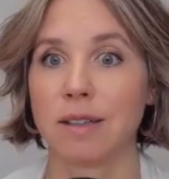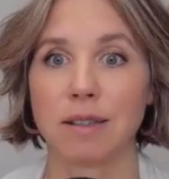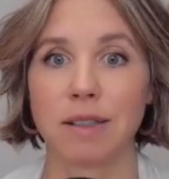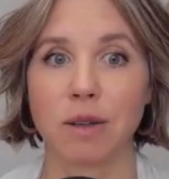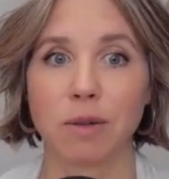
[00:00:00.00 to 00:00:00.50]

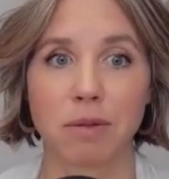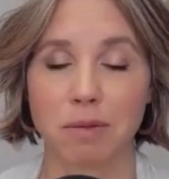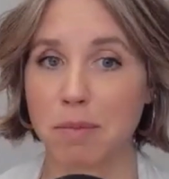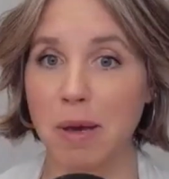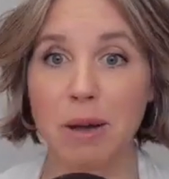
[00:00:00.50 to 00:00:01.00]
you know
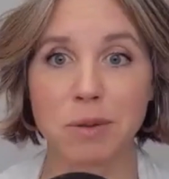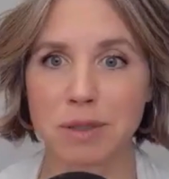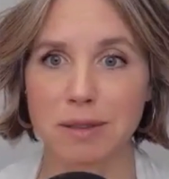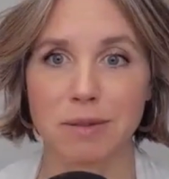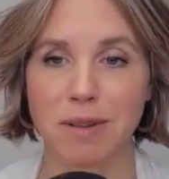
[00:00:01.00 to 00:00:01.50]

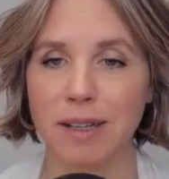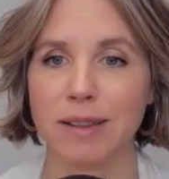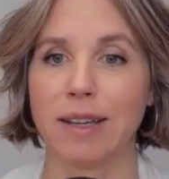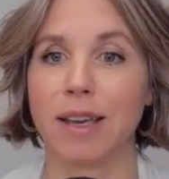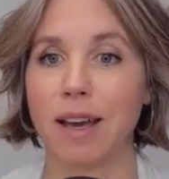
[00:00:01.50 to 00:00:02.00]
boundaries right
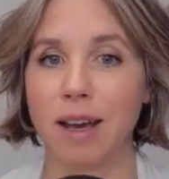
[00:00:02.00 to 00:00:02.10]
like mm-hmm.